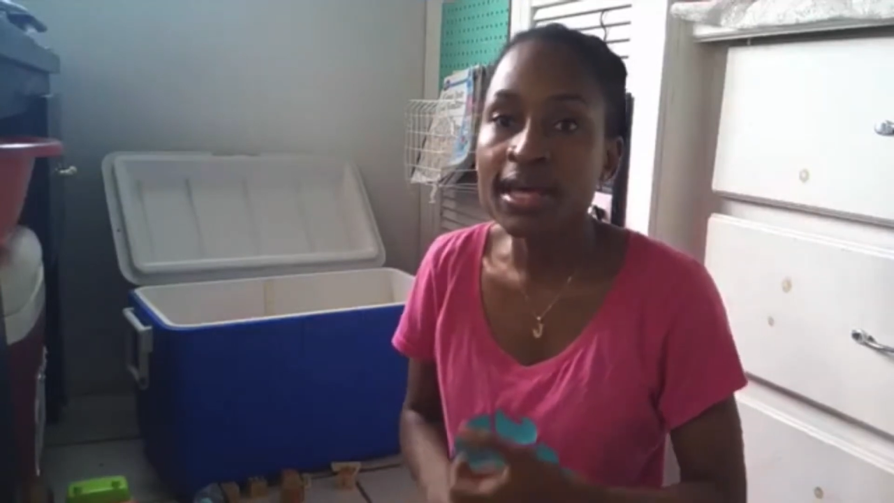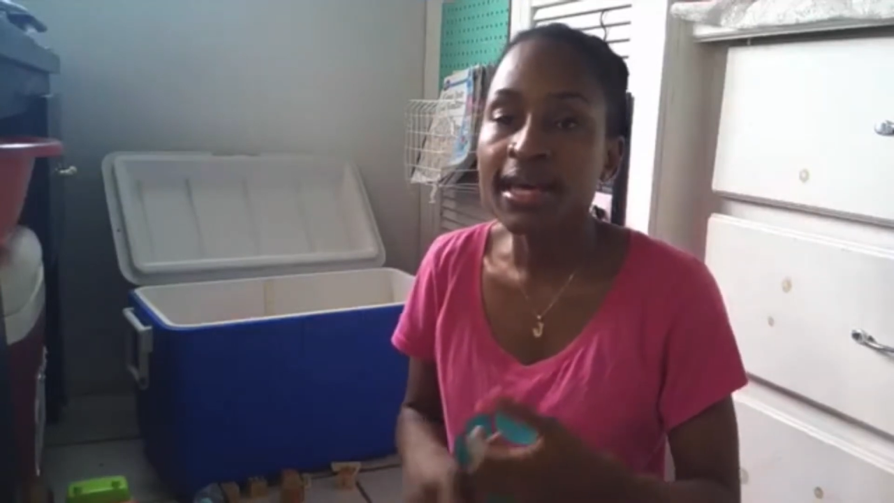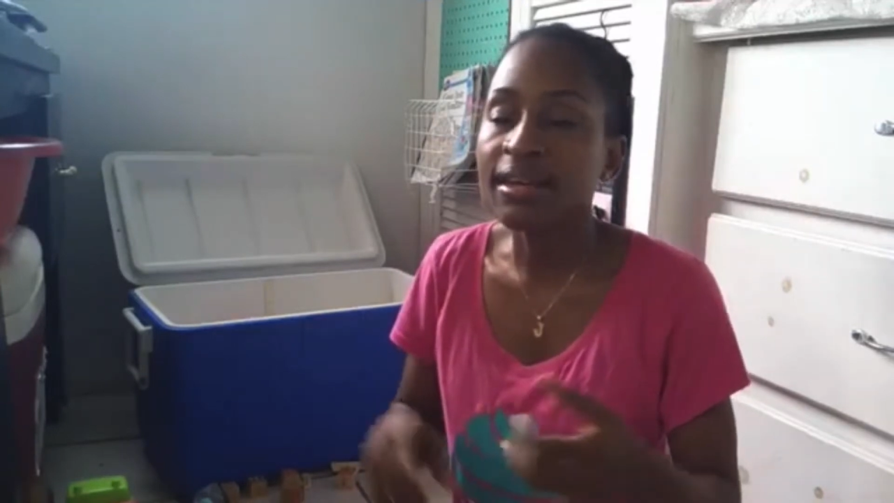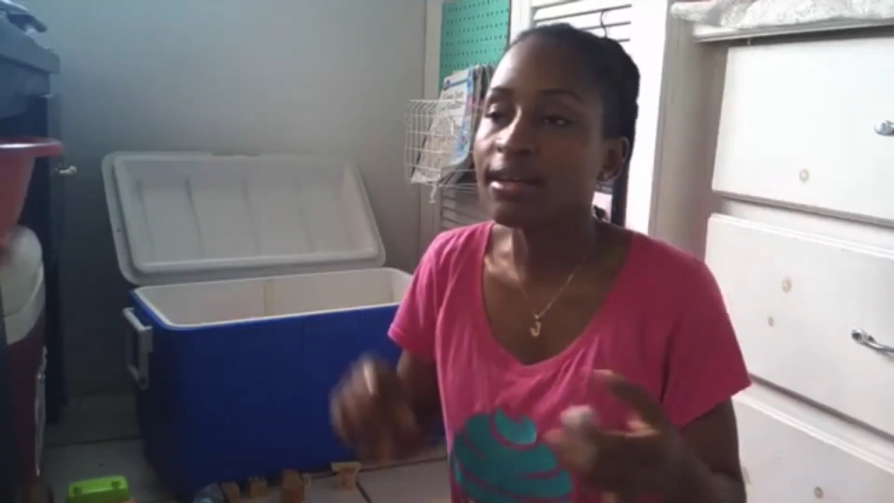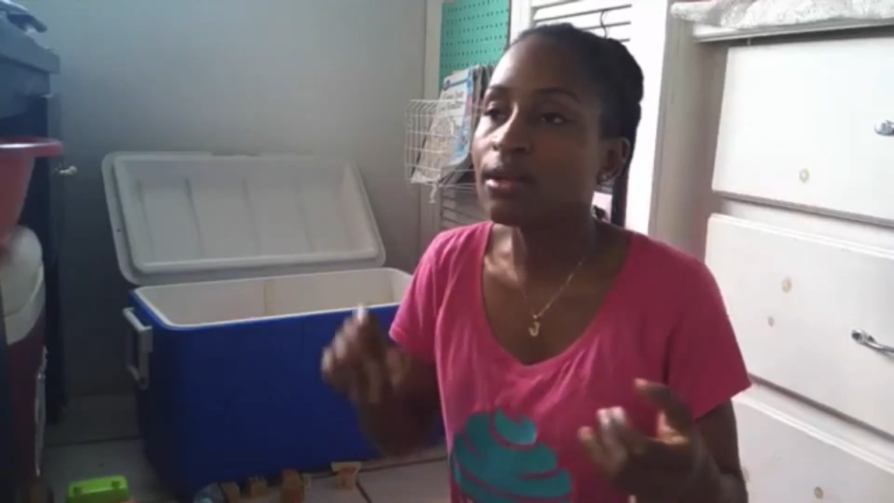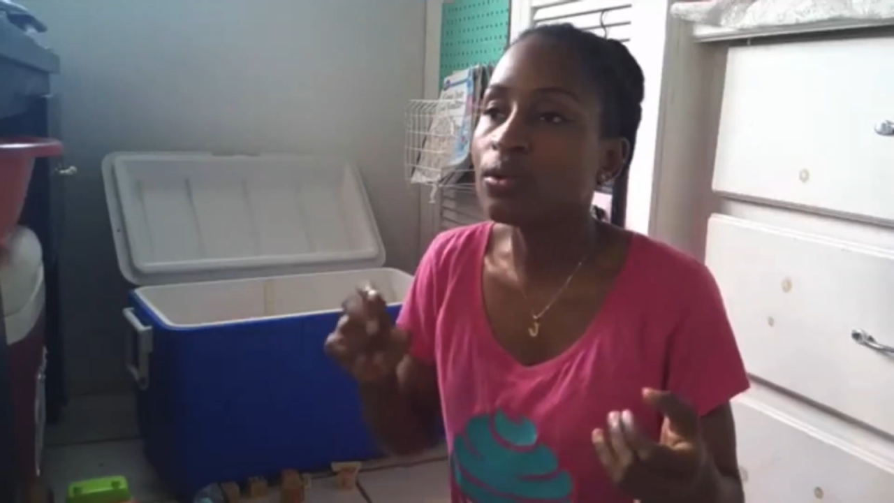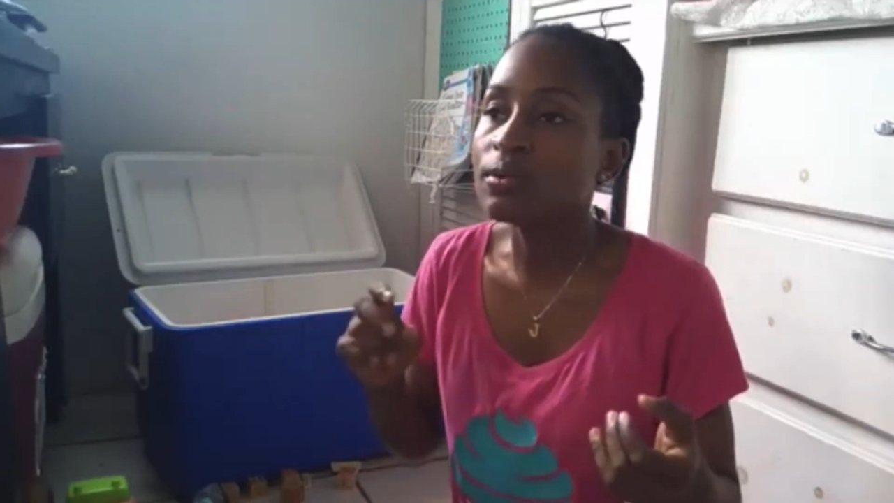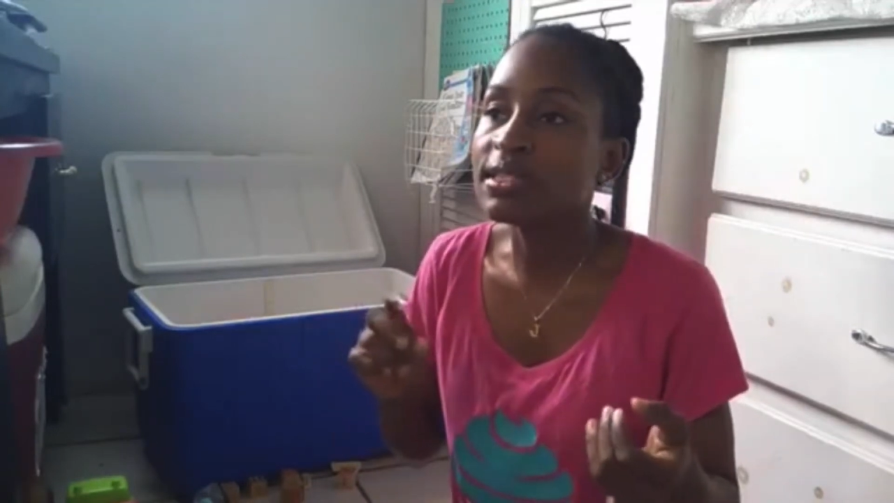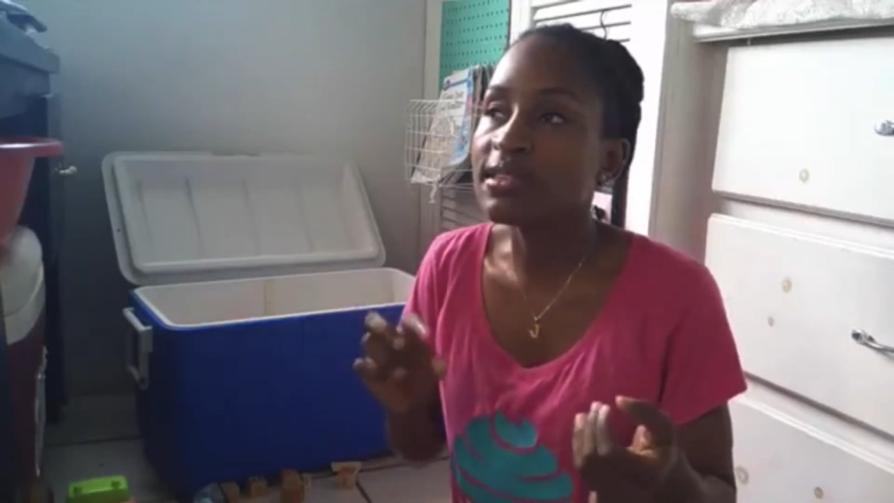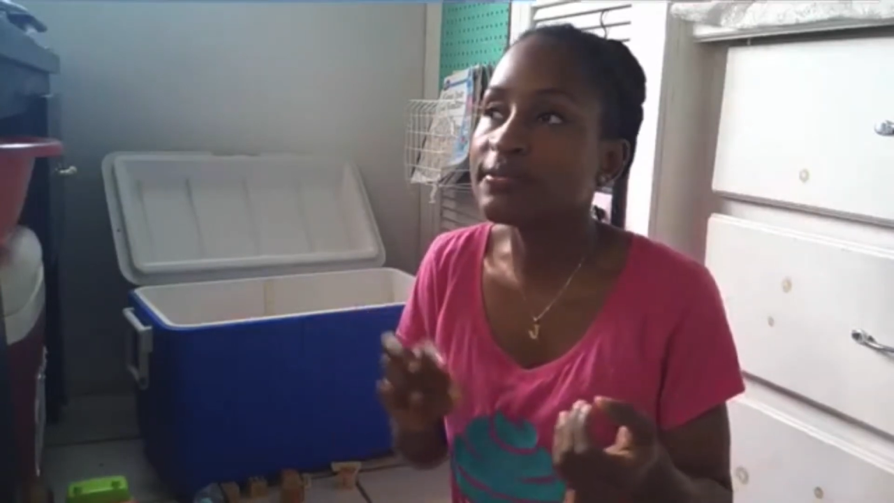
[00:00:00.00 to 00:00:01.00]
It
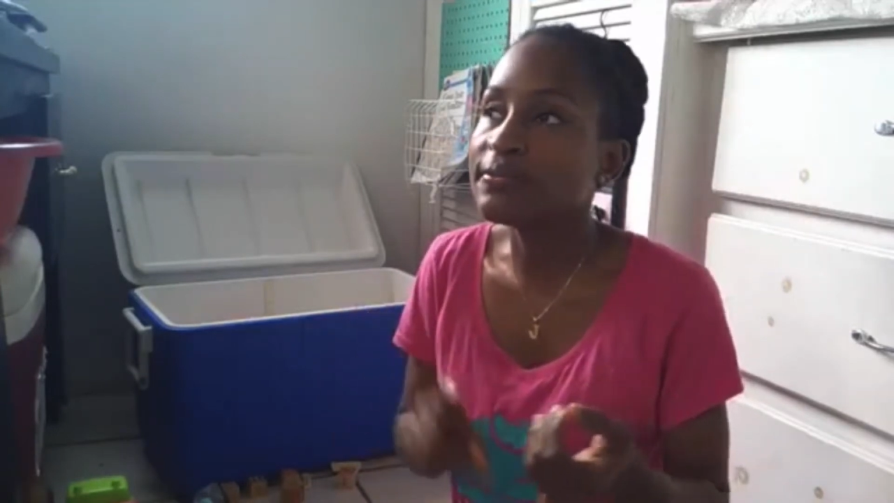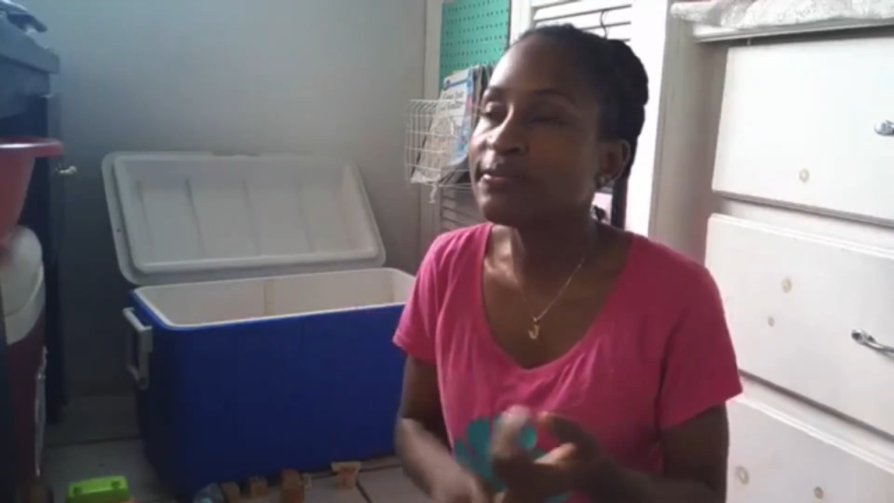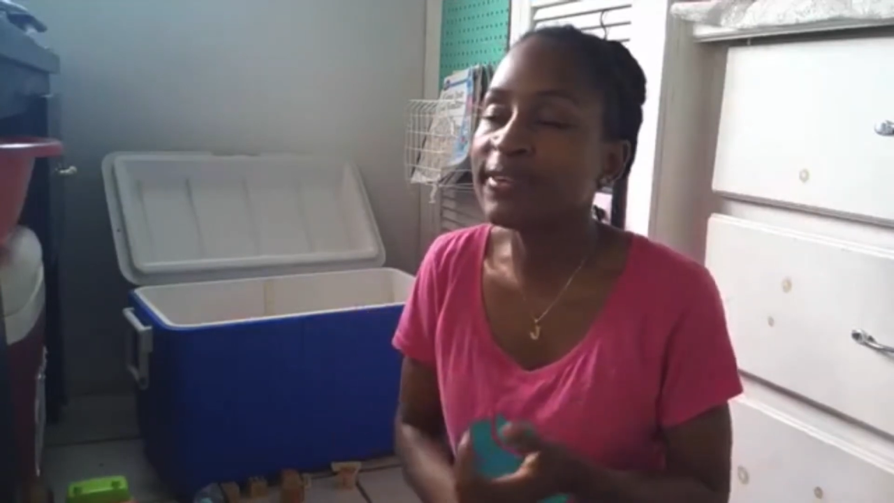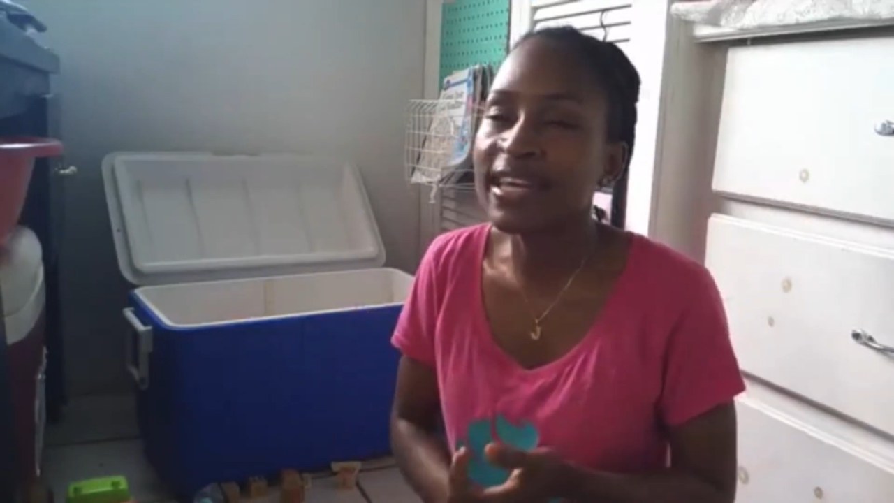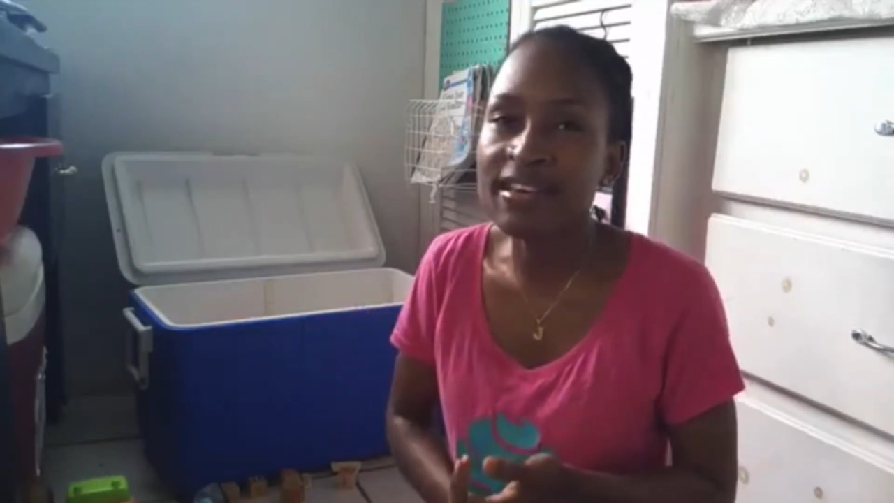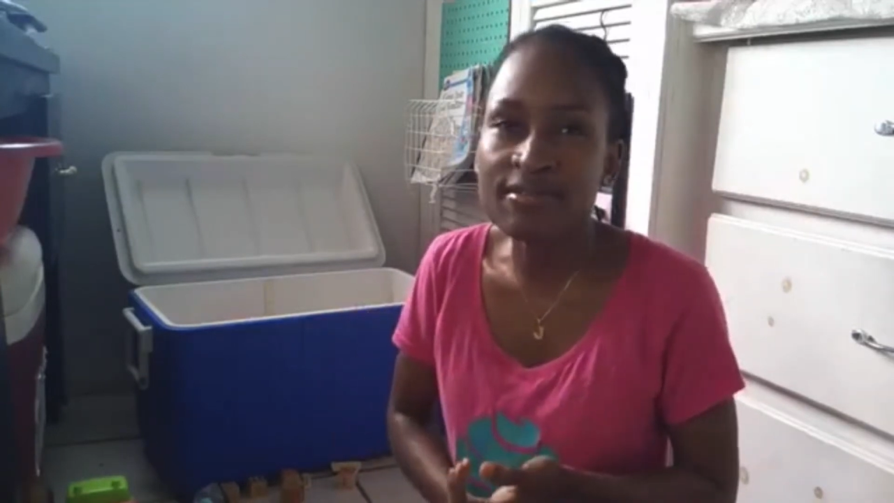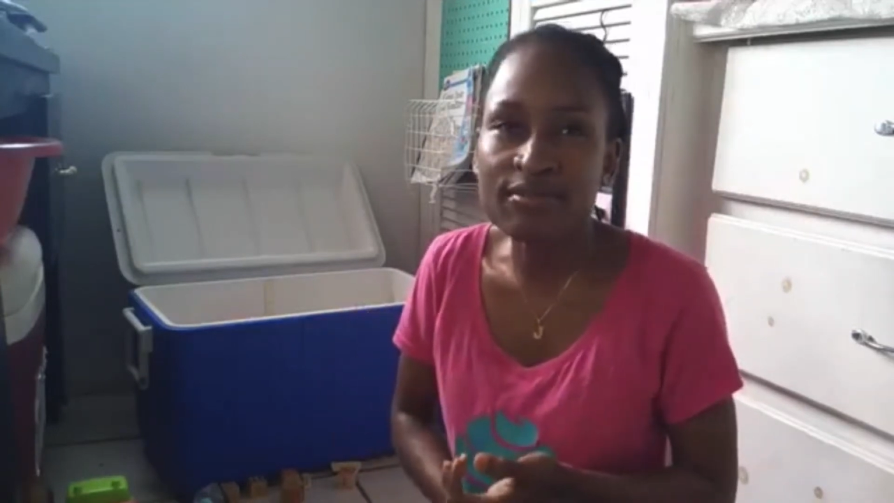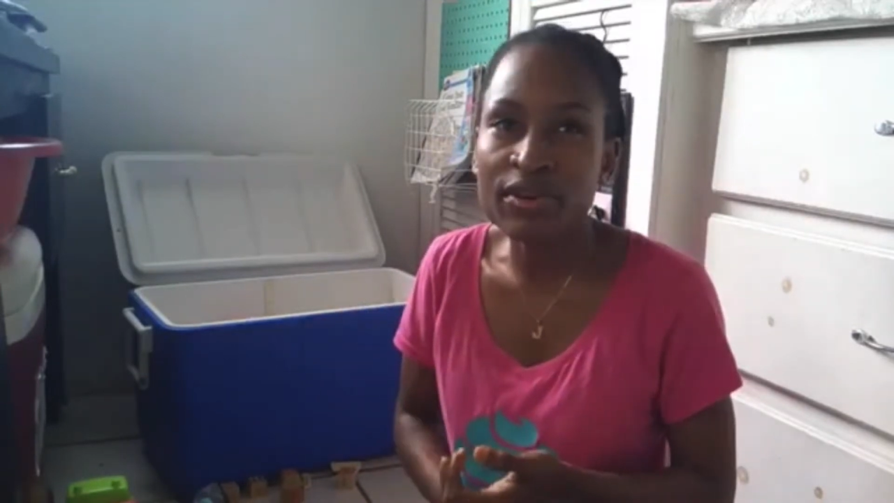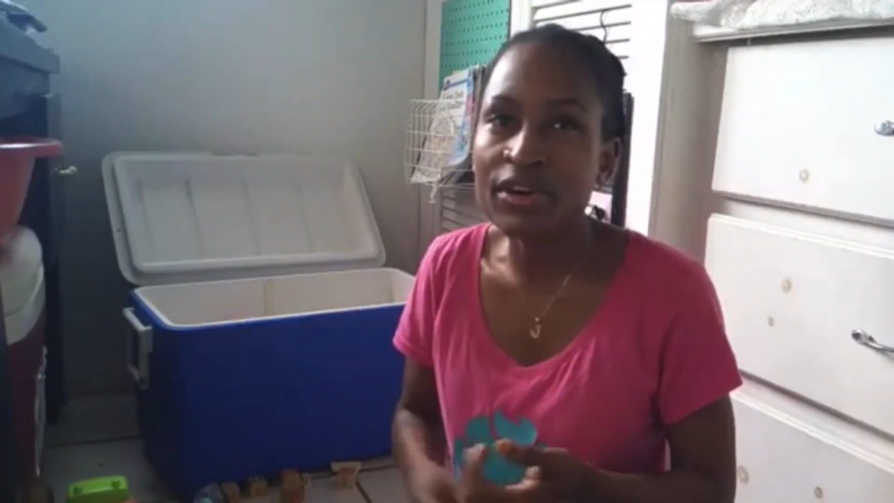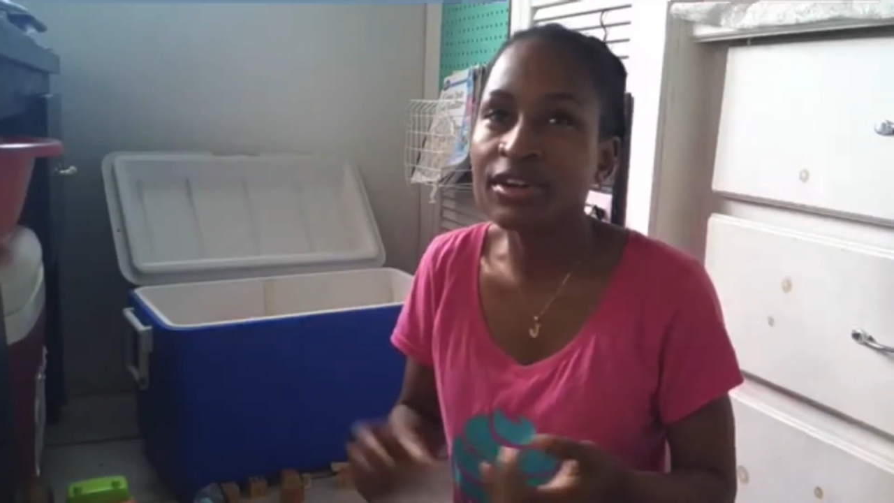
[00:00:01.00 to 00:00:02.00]
includes the flavor,